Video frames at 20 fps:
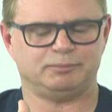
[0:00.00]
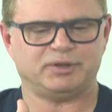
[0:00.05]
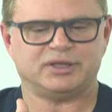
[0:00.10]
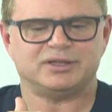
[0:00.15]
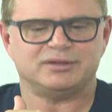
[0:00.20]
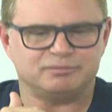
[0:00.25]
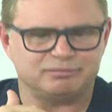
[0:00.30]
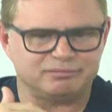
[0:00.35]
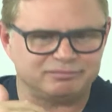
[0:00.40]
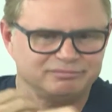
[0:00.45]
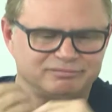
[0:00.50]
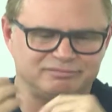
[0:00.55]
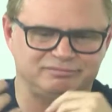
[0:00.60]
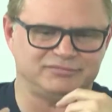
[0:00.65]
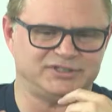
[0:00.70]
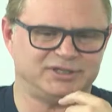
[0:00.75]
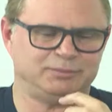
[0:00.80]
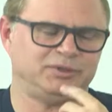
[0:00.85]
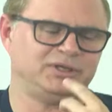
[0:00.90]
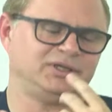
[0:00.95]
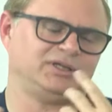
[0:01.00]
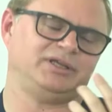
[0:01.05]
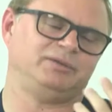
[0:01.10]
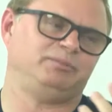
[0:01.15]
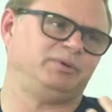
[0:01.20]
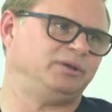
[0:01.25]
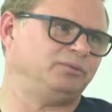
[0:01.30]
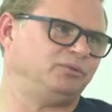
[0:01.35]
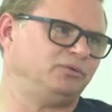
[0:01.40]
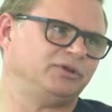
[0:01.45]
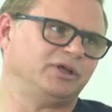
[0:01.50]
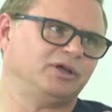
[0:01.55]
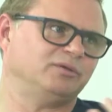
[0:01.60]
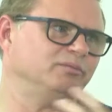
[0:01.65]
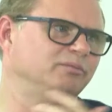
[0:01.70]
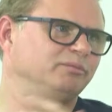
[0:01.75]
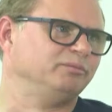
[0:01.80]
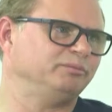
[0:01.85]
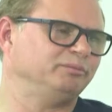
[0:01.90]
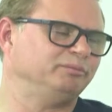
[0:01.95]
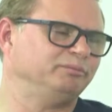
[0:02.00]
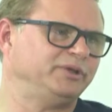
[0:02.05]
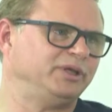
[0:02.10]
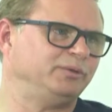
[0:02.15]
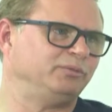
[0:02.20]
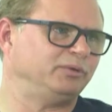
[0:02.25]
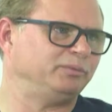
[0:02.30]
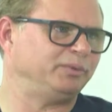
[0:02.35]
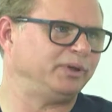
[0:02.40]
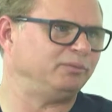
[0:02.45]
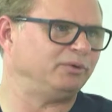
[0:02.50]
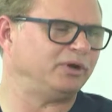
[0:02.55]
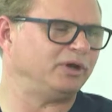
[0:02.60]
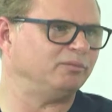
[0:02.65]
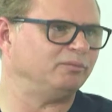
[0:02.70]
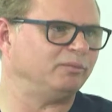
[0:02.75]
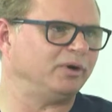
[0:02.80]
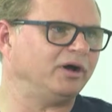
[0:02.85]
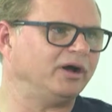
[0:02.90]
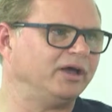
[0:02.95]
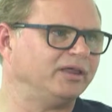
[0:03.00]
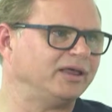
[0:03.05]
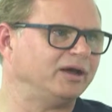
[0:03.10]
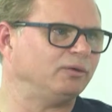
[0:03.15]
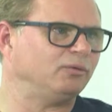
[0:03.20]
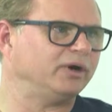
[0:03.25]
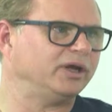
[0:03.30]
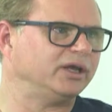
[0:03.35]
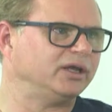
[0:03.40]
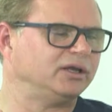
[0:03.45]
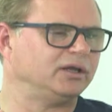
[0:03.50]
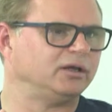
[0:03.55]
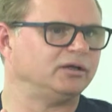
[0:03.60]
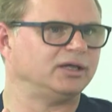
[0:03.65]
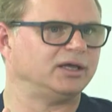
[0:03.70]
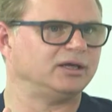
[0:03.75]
but typically people don't buy that way.